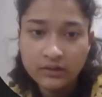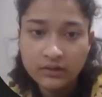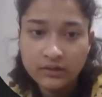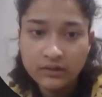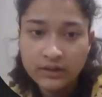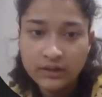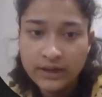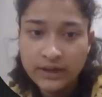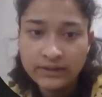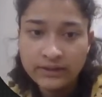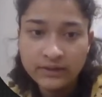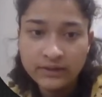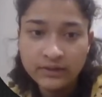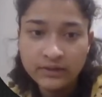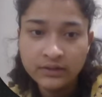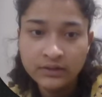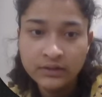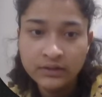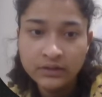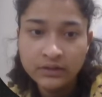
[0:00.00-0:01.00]
right?
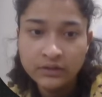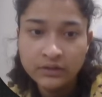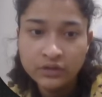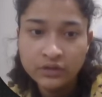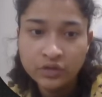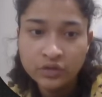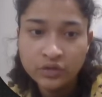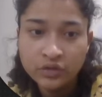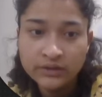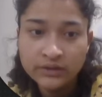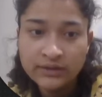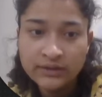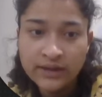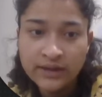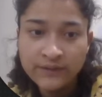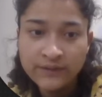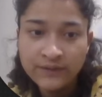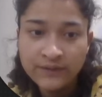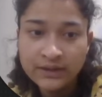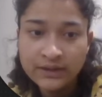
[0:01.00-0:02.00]
So
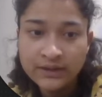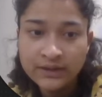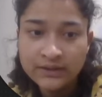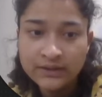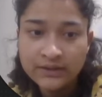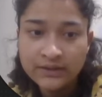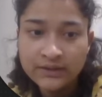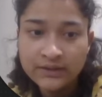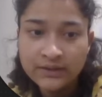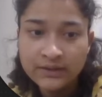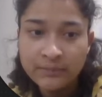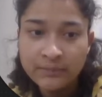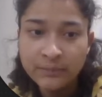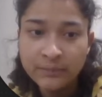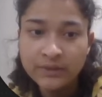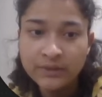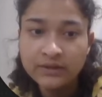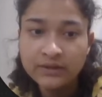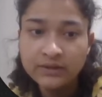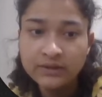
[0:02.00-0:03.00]
then we can just
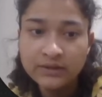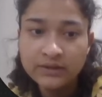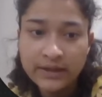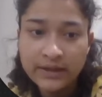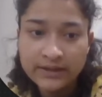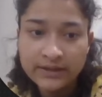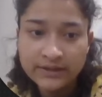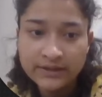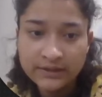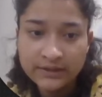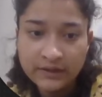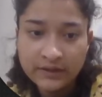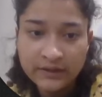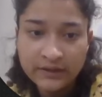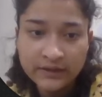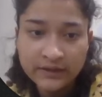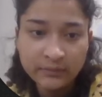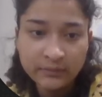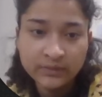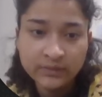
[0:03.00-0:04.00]
compare the adjacent
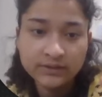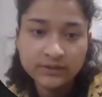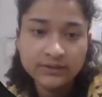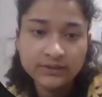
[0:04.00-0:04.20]
elements,